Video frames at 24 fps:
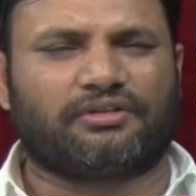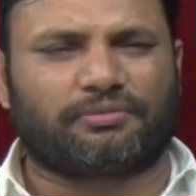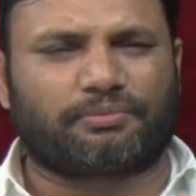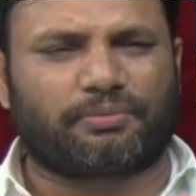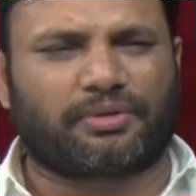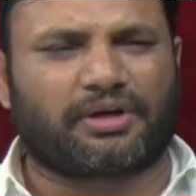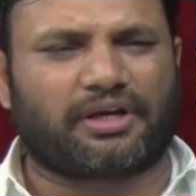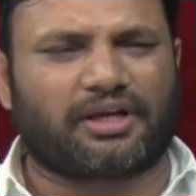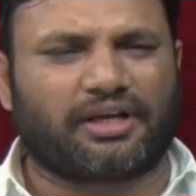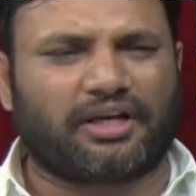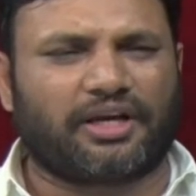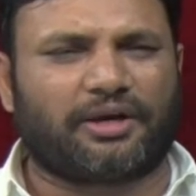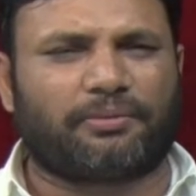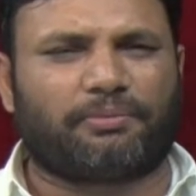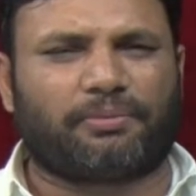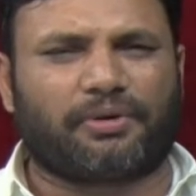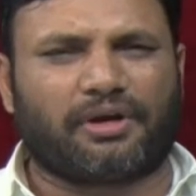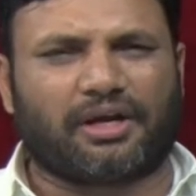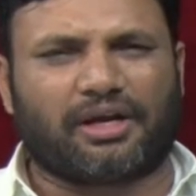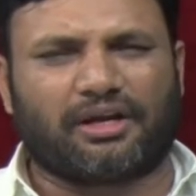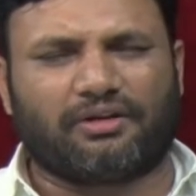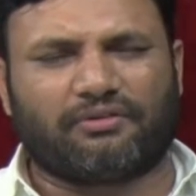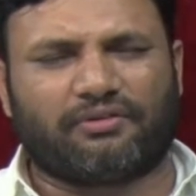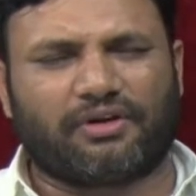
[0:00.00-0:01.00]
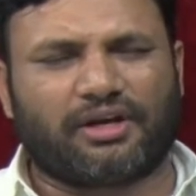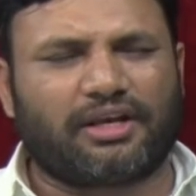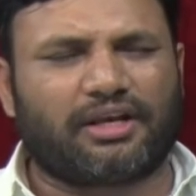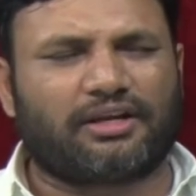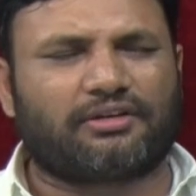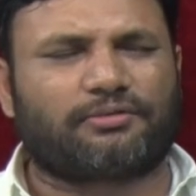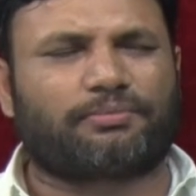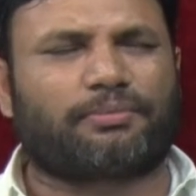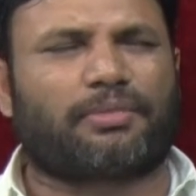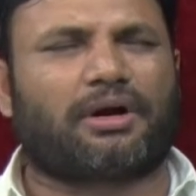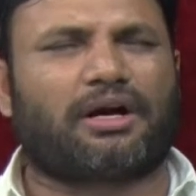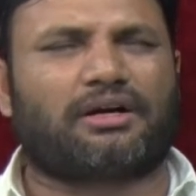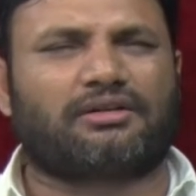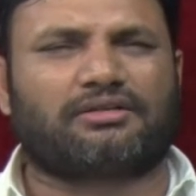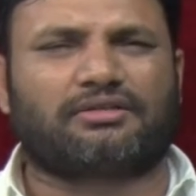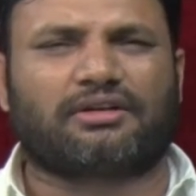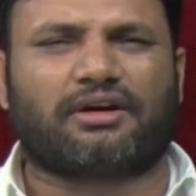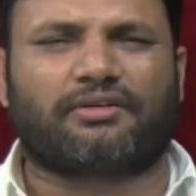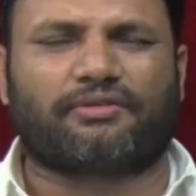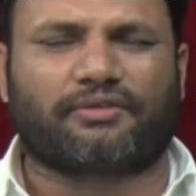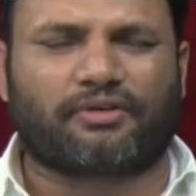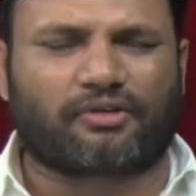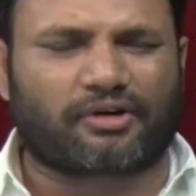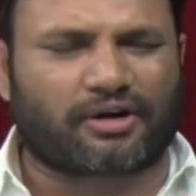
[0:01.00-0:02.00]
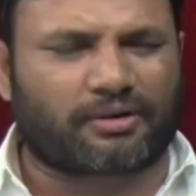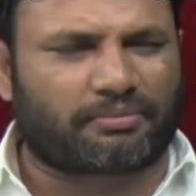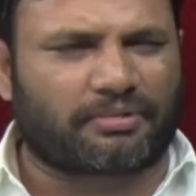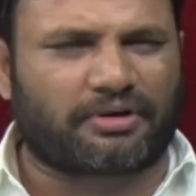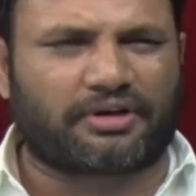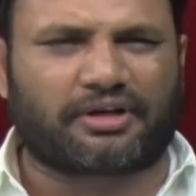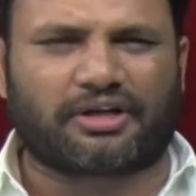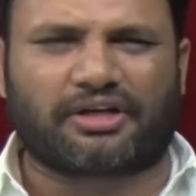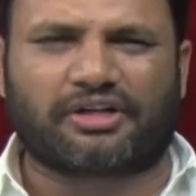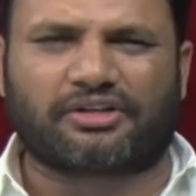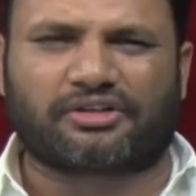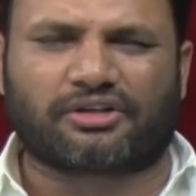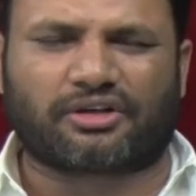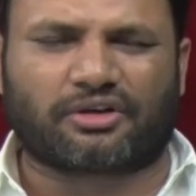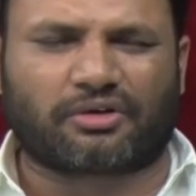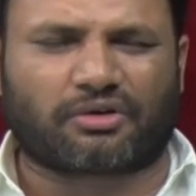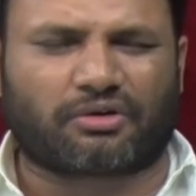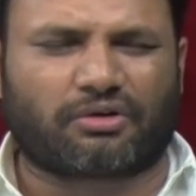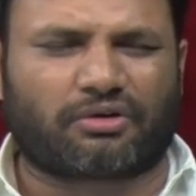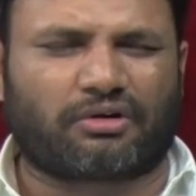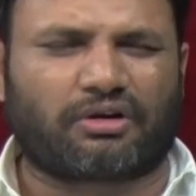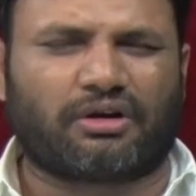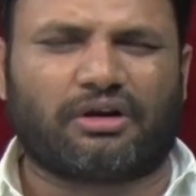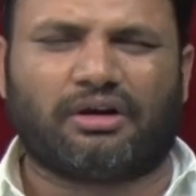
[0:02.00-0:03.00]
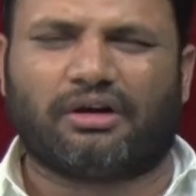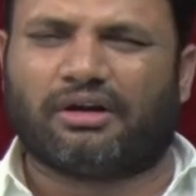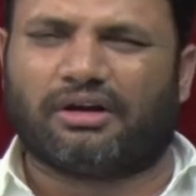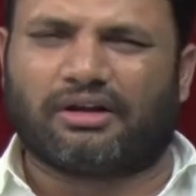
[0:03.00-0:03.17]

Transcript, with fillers: Spring API in various parts of our application code.